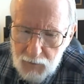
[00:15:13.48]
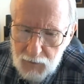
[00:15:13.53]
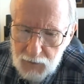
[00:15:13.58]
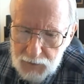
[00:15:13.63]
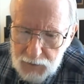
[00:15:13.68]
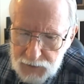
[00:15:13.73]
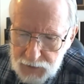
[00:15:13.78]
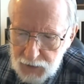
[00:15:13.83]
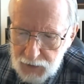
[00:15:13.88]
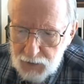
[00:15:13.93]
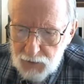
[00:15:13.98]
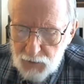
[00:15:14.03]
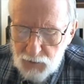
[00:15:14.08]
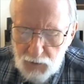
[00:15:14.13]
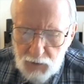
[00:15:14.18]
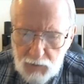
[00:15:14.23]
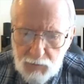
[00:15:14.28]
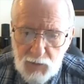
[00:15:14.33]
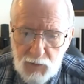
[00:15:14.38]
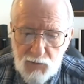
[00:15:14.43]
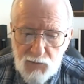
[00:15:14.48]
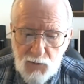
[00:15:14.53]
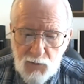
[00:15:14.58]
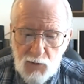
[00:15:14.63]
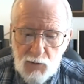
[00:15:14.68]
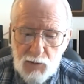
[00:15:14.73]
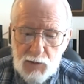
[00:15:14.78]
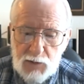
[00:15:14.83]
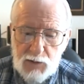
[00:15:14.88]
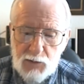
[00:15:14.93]
Take a look
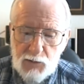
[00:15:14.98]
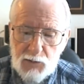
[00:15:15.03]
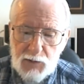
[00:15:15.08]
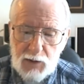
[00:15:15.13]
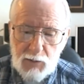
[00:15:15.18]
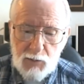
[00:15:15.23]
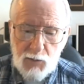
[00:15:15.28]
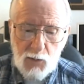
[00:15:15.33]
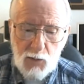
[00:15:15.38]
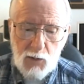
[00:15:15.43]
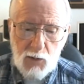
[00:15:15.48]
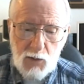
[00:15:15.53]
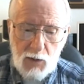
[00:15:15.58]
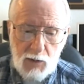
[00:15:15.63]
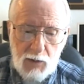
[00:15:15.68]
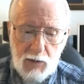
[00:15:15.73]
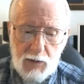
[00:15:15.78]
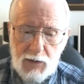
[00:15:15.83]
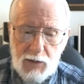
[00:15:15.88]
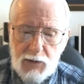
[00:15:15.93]
before we do any more.